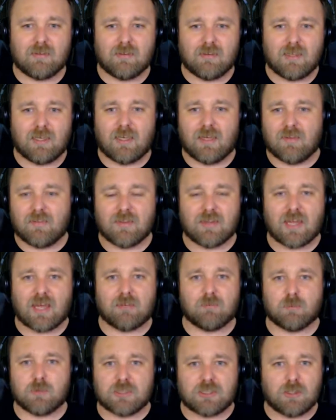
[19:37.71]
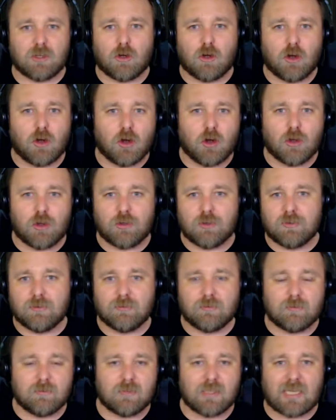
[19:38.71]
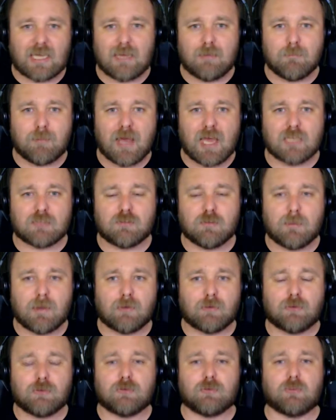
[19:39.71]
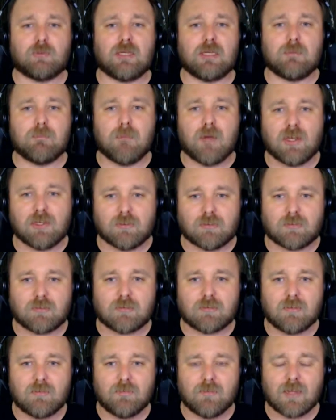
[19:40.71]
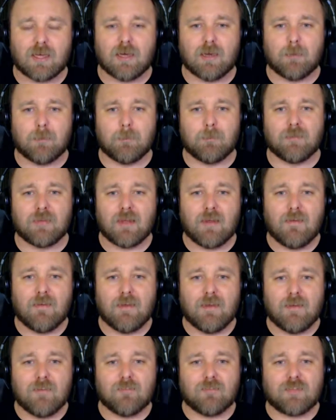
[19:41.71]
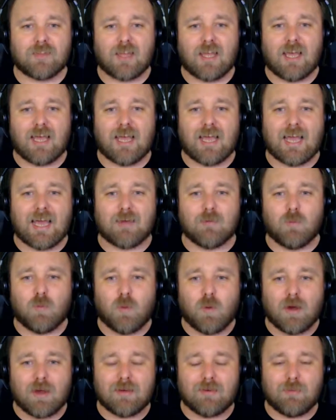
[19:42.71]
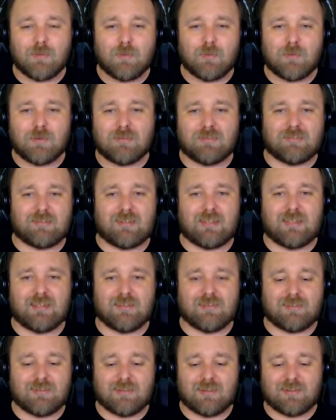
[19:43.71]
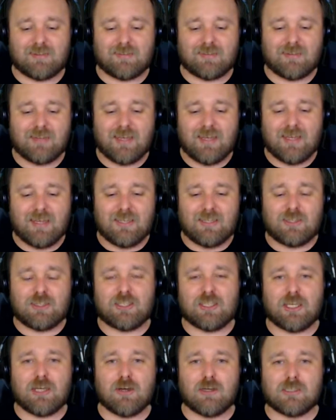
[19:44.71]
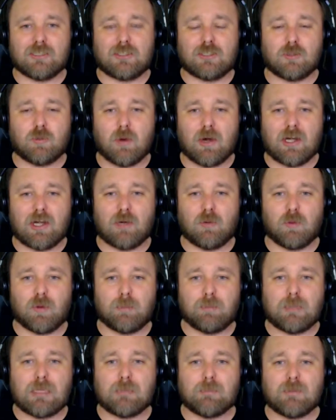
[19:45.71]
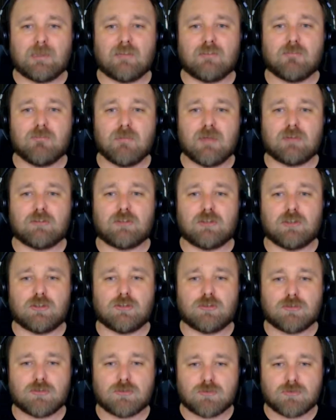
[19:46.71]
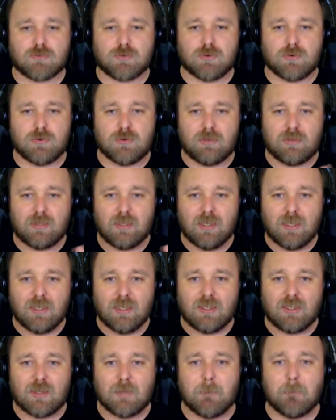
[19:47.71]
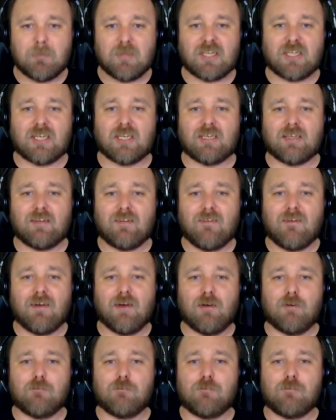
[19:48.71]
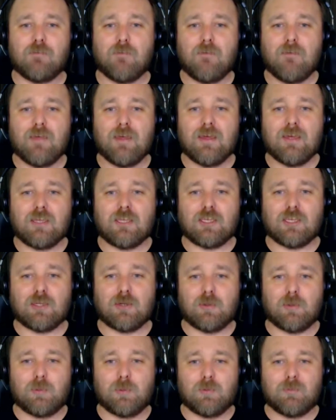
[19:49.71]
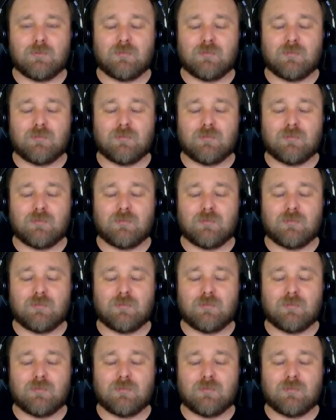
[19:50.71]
Yeah, that was on the Game Pass for about 3 months. And what we've seen is this thing on Twitter where people have misconstrued the meaning of, you know,